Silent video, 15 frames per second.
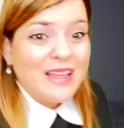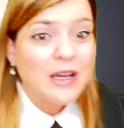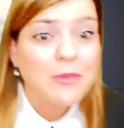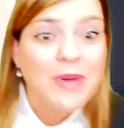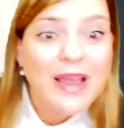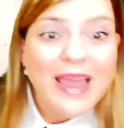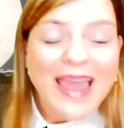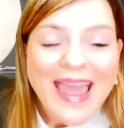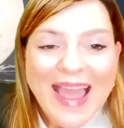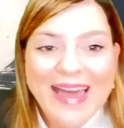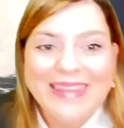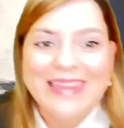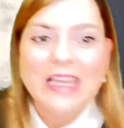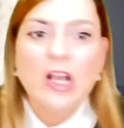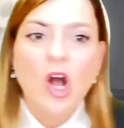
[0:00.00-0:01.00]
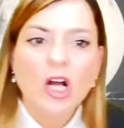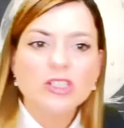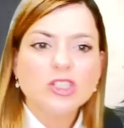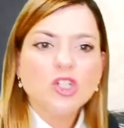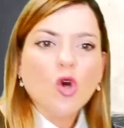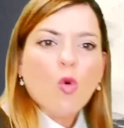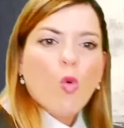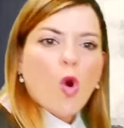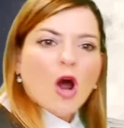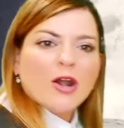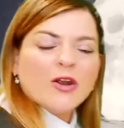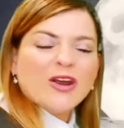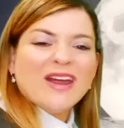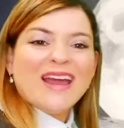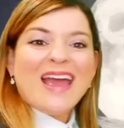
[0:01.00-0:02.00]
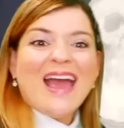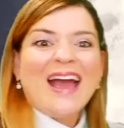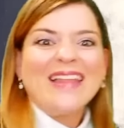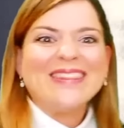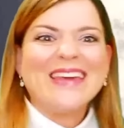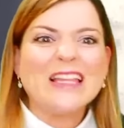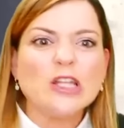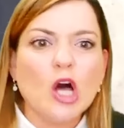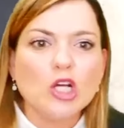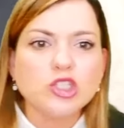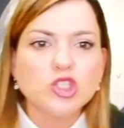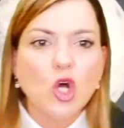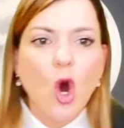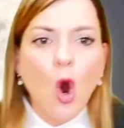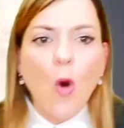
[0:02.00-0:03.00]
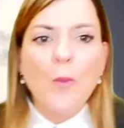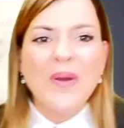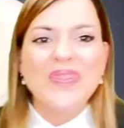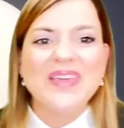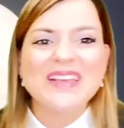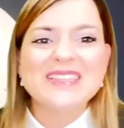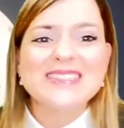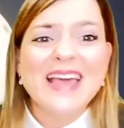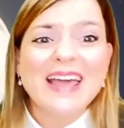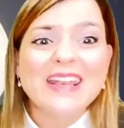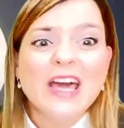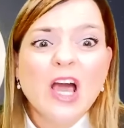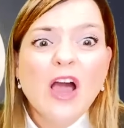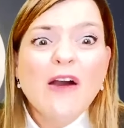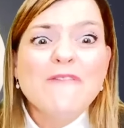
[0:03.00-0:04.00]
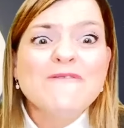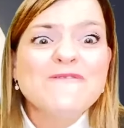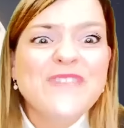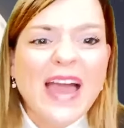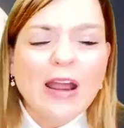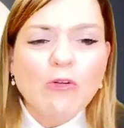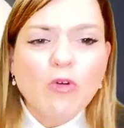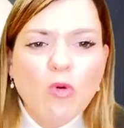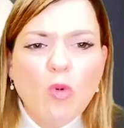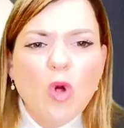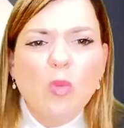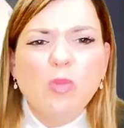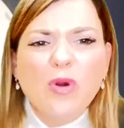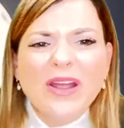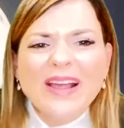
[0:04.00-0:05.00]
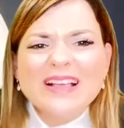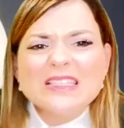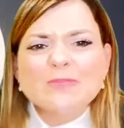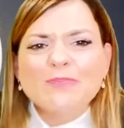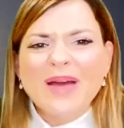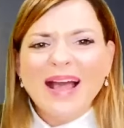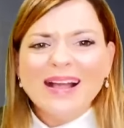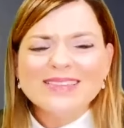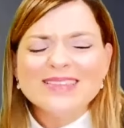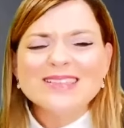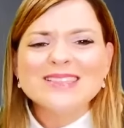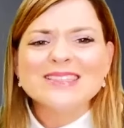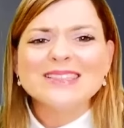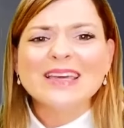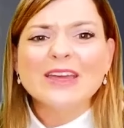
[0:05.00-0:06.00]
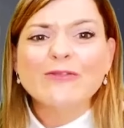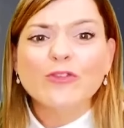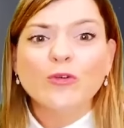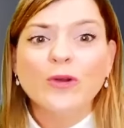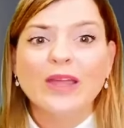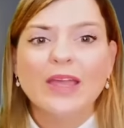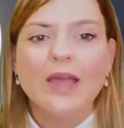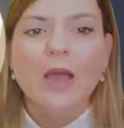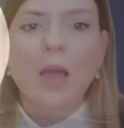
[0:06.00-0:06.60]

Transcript: them. And they got to the water and they lost hope, and they said, Pharaoh will bring us back to slavery.